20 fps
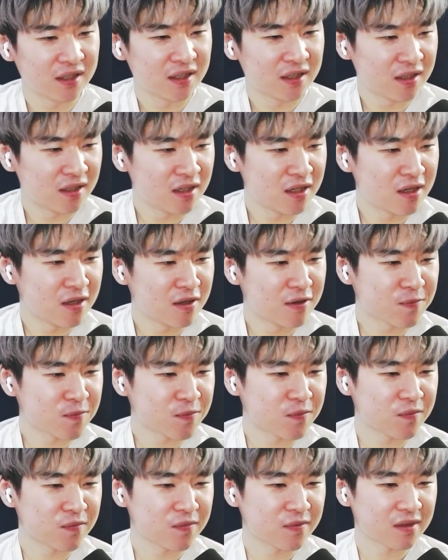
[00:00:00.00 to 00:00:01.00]

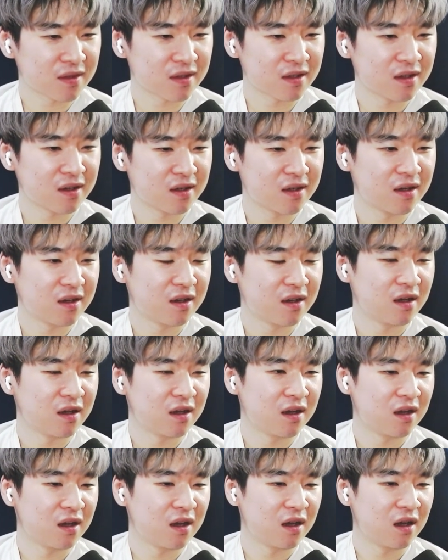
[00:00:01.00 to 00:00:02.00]

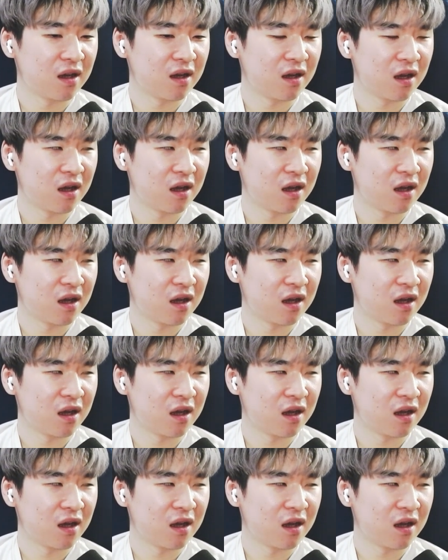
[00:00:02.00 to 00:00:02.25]
[no speech]